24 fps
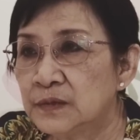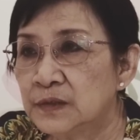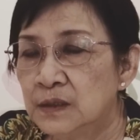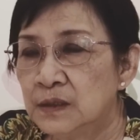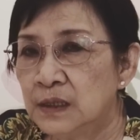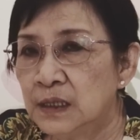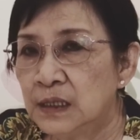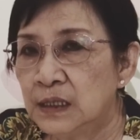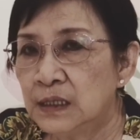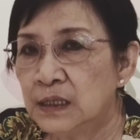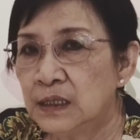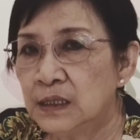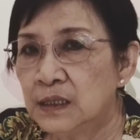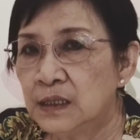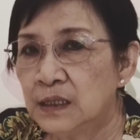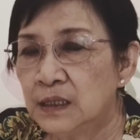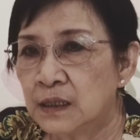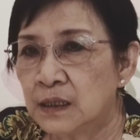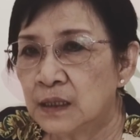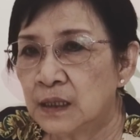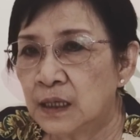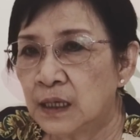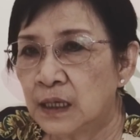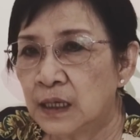Then
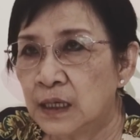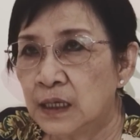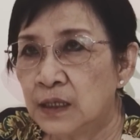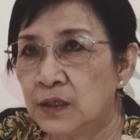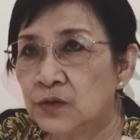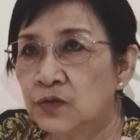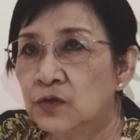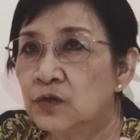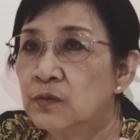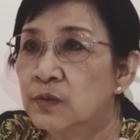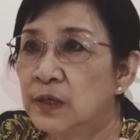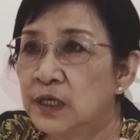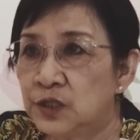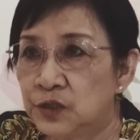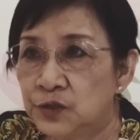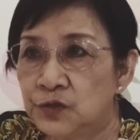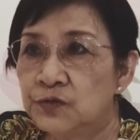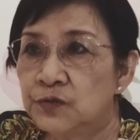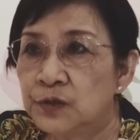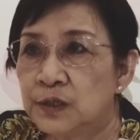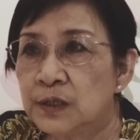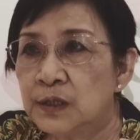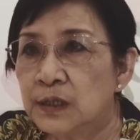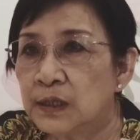I told my
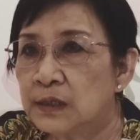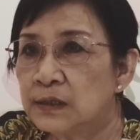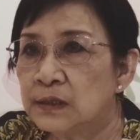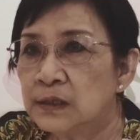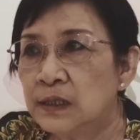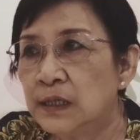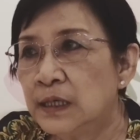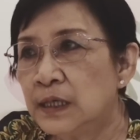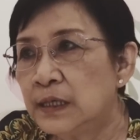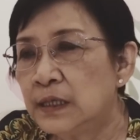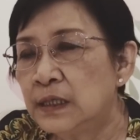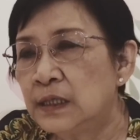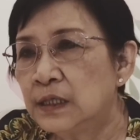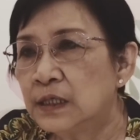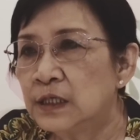children, I said, hey,